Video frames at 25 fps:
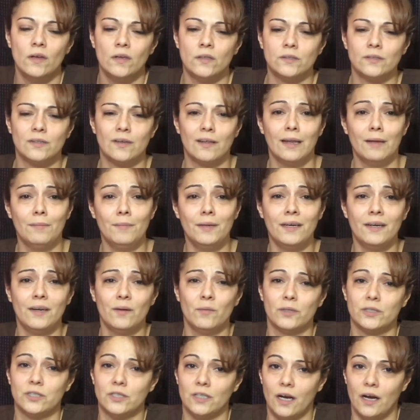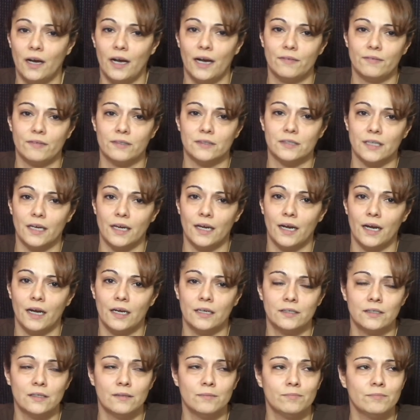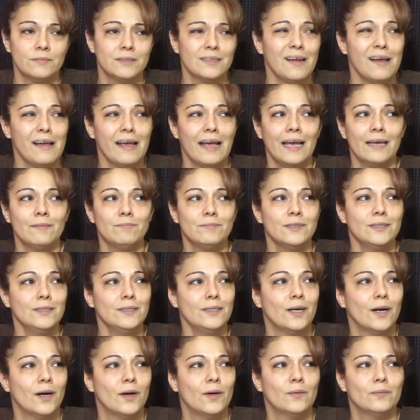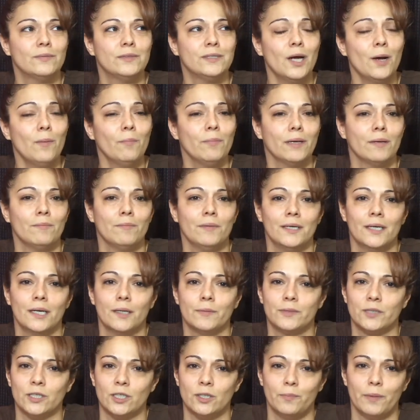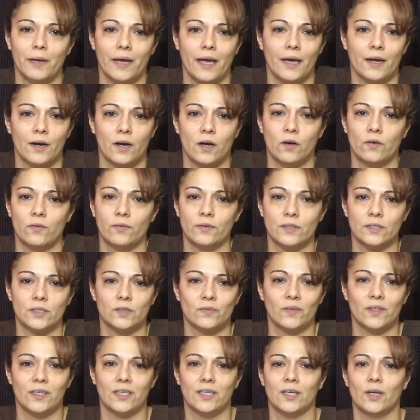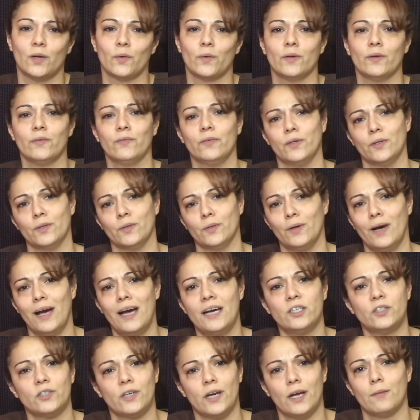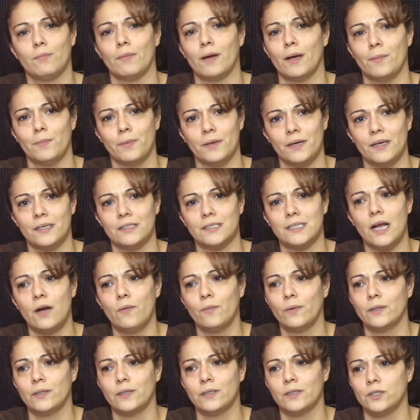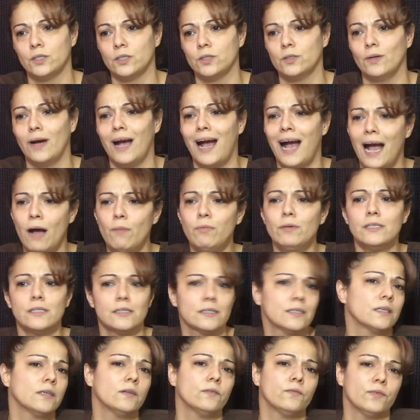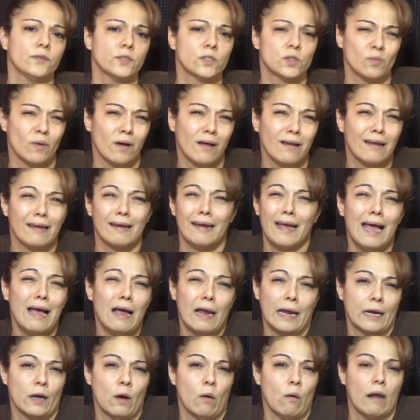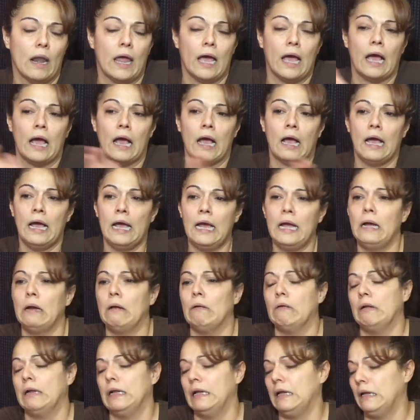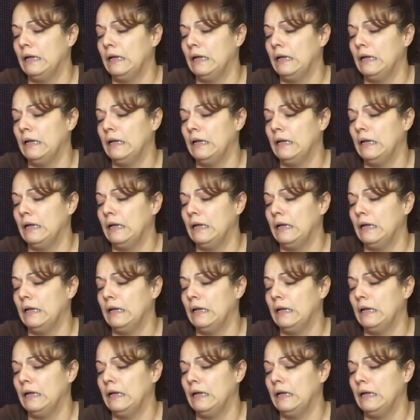So let me hear what y'all have to say. Don't beat me up too bad over this video review. I tried my best. I really do. I was looking for Swae Lee. I ain't gonna lie.